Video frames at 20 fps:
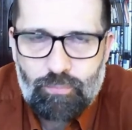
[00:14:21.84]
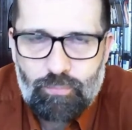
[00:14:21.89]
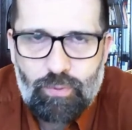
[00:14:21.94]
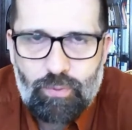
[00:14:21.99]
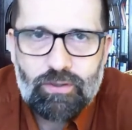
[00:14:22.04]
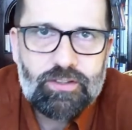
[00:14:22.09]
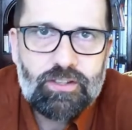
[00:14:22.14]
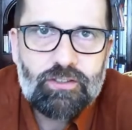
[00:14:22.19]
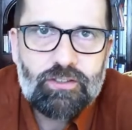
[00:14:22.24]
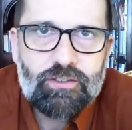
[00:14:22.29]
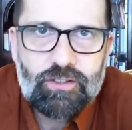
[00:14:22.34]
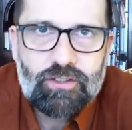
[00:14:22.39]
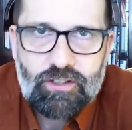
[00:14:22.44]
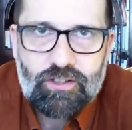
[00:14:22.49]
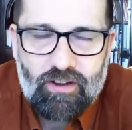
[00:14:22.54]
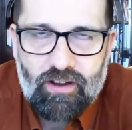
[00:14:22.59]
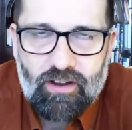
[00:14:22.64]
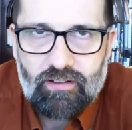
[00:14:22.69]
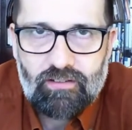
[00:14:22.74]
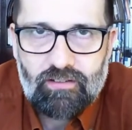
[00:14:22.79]
politically
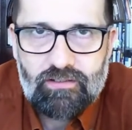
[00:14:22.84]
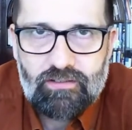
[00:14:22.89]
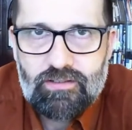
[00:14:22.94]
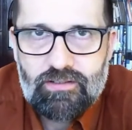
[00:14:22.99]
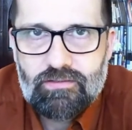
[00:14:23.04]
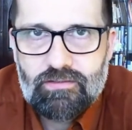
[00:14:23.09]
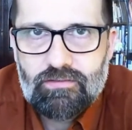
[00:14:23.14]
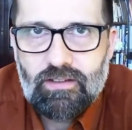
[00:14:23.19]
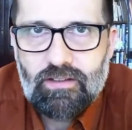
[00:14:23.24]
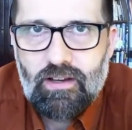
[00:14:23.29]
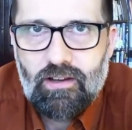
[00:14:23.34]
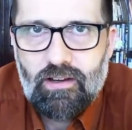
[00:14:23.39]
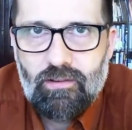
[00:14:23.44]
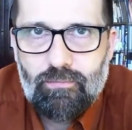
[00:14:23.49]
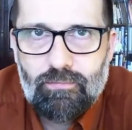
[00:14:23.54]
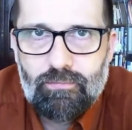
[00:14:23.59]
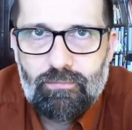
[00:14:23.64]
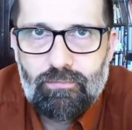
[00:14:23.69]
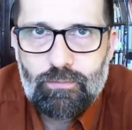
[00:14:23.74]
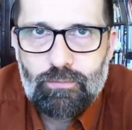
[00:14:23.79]
correct
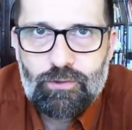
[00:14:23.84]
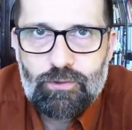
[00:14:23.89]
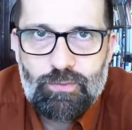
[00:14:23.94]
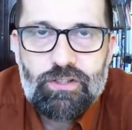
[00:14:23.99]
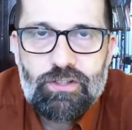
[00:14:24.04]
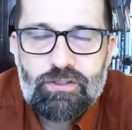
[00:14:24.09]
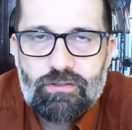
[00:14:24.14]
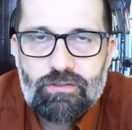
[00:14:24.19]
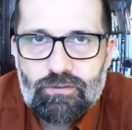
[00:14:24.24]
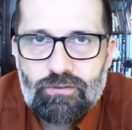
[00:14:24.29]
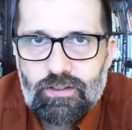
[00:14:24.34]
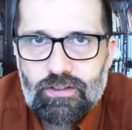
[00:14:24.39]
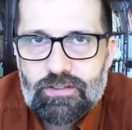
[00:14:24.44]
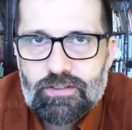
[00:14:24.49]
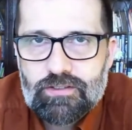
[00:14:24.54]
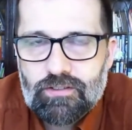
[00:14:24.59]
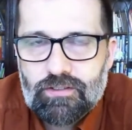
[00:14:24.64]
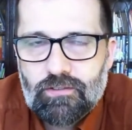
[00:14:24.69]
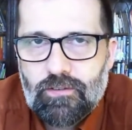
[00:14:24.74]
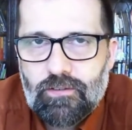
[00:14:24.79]
speech control,
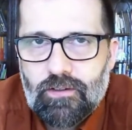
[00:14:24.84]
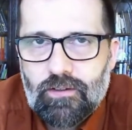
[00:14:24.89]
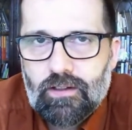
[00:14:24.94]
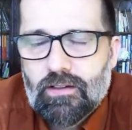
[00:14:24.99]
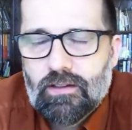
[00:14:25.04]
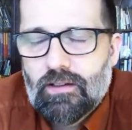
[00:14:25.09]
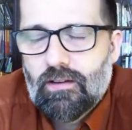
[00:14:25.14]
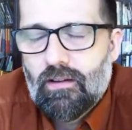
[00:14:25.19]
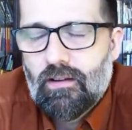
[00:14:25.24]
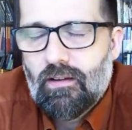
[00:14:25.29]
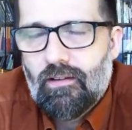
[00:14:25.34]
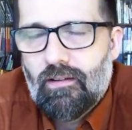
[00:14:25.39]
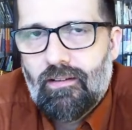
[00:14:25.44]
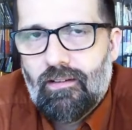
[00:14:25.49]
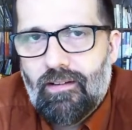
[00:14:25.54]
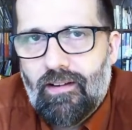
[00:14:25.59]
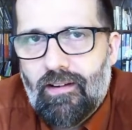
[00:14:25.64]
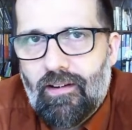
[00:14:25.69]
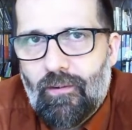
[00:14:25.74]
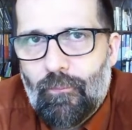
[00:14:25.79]
this sort of thing,
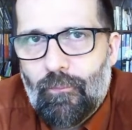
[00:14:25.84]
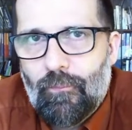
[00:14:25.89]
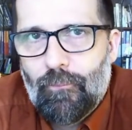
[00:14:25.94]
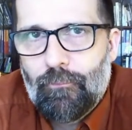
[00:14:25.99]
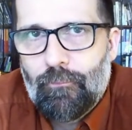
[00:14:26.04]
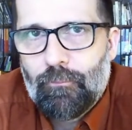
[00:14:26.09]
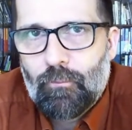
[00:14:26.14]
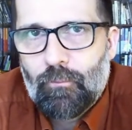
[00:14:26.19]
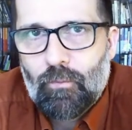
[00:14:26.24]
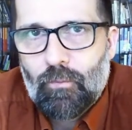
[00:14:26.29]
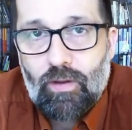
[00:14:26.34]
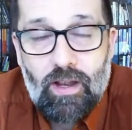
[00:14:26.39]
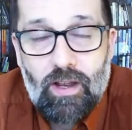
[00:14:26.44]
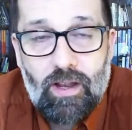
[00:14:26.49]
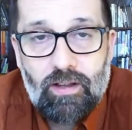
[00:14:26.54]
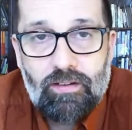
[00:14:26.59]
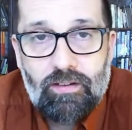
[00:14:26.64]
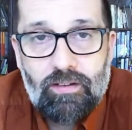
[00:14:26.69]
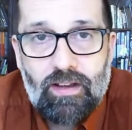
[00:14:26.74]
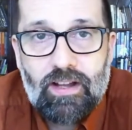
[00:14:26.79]

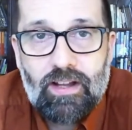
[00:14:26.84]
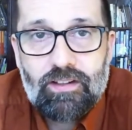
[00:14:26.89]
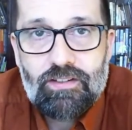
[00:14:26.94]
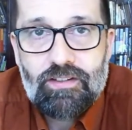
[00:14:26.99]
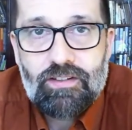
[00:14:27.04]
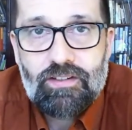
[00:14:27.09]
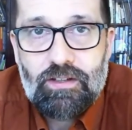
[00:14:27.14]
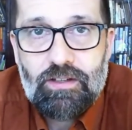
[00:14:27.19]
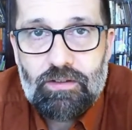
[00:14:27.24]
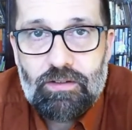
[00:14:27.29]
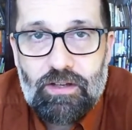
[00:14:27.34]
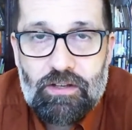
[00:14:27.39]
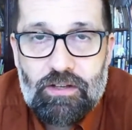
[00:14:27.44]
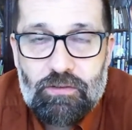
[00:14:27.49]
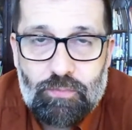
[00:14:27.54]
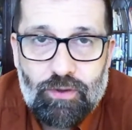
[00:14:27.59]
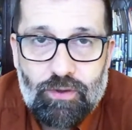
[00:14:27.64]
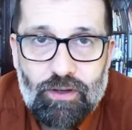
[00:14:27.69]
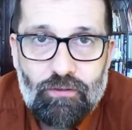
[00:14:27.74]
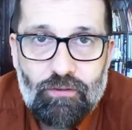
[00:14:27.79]
and
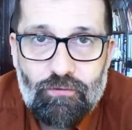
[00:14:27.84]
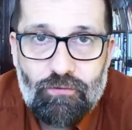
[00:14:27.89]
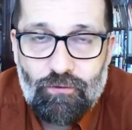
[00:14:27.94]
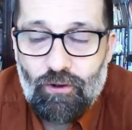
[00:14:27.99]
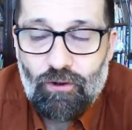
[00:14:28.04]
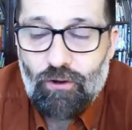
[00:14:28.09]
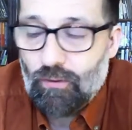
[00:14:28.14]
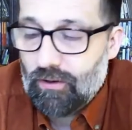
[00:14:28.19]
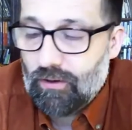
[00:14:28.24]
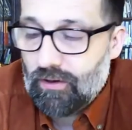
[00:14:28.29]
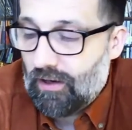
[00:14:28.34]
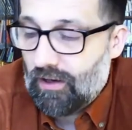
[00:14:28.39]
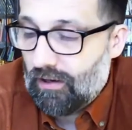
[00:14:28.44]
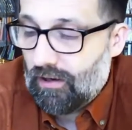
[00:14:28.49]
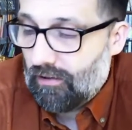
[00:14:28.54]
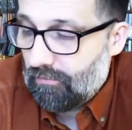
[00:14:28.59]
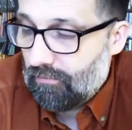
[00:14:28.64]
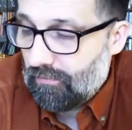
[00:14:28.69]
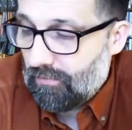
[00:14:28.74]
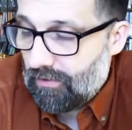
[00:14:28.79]
he's bringing forward
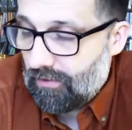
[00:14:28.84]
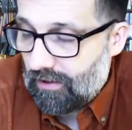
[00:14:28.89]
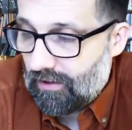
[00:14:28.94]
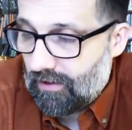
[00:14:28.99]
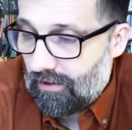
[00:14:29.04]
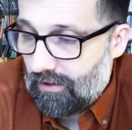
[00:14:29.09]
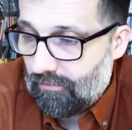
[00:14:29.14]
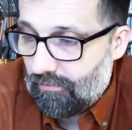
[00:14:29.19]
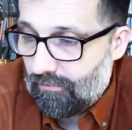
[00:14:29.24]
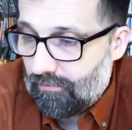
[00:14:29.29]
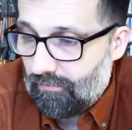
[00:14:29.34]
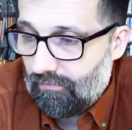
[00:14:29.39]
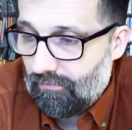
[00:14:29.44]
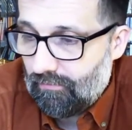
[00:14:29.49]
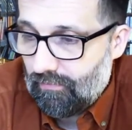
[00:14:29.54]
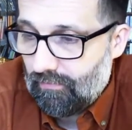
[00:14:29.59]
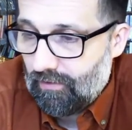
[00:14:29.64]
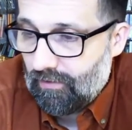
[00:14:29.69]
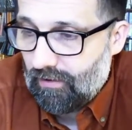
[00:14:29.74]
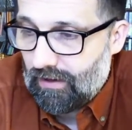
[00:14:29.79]

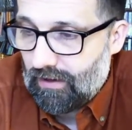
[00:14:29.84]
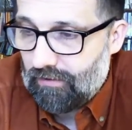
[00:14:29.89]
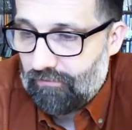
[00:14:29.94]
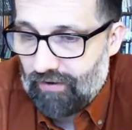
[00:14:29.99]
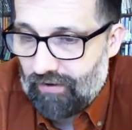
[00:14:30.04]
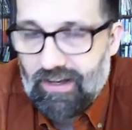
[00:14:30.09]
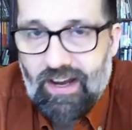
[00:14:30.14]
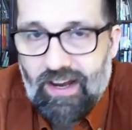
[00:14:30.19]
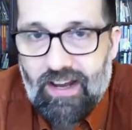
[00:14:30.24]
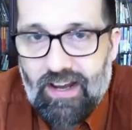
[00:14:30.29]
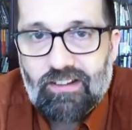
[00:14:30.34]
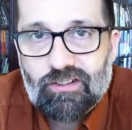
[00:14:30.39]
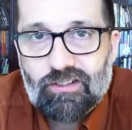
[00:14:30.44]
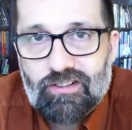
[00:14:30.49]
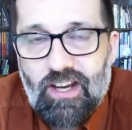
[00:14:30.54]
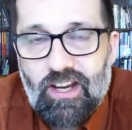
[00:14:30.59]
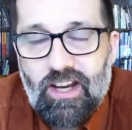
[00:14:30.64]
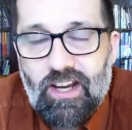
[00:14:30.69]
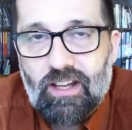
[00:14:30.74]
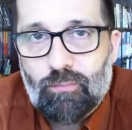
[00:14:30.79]
a very
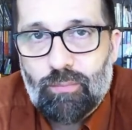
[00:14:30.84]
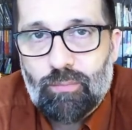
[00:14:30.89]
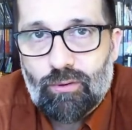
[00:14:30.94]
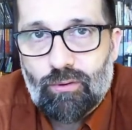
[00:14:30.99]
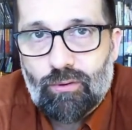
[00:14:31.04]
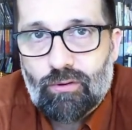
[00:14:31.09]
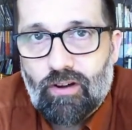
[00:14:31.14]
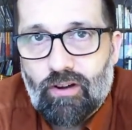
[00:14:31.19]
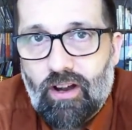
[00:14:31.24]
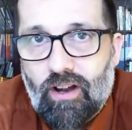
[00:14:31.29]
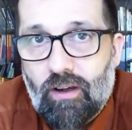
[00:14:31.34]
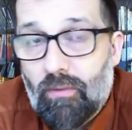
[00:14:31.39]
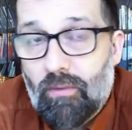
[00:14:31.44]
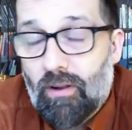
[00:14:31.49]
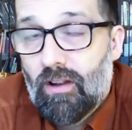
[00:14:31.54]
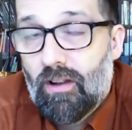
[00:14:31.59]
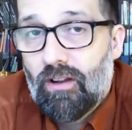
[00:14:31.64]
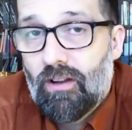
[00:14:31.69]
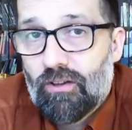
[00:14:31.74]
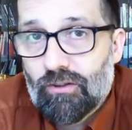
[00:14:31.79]
entertaining program
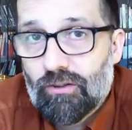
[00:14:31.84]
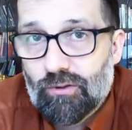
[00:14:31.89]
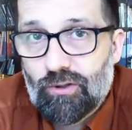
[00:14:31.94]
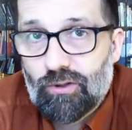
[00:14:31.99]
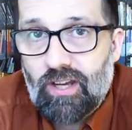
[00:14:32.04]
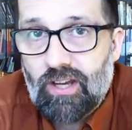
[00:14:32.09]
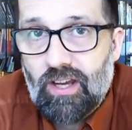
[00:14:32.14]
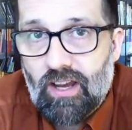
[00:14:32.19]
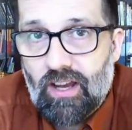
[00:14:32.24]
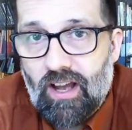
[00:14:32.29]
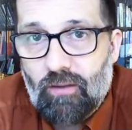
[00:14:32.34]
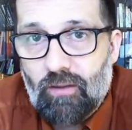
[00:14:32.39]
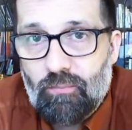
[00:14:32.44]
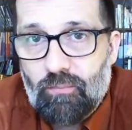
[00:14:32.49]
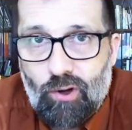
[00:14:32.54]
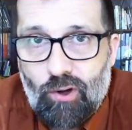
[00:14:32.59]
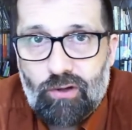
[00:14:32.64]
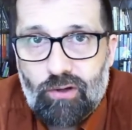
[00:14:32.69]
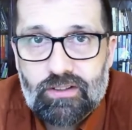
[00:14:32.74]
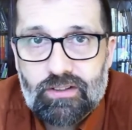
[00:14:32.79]
looking at
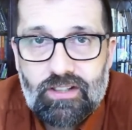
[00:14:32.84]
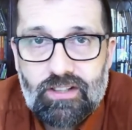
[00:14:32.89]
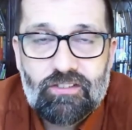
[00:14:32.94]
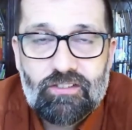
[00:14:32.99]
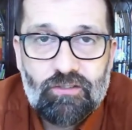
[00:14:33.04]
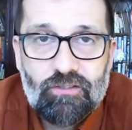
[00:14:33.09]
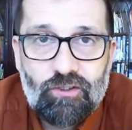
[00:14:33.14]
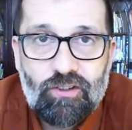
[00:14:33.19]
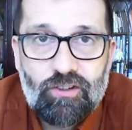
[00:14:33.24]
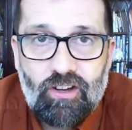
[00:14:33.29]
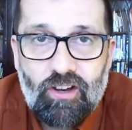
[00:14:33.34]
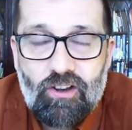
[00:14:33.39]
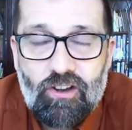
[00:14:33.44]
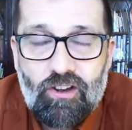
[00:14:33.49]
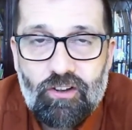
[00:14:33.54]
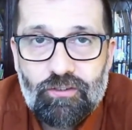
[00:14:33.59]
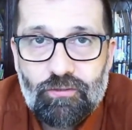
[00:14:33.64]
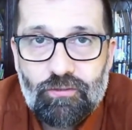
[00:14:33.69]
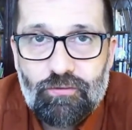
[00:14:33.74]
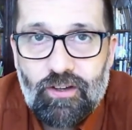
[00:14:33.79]
politics, looking at
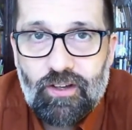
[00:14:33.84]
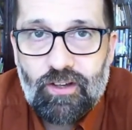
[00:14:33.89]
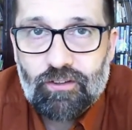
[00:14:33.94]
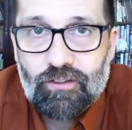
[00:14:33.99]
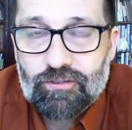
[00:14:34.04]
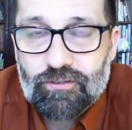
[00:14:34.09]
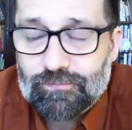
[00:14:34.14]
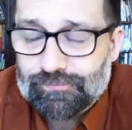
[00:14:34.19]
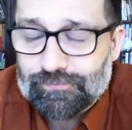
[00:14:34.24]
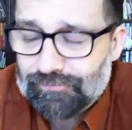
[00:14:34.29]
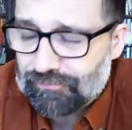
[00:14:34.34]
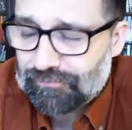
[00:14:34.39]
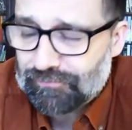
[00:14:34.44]
current affairs,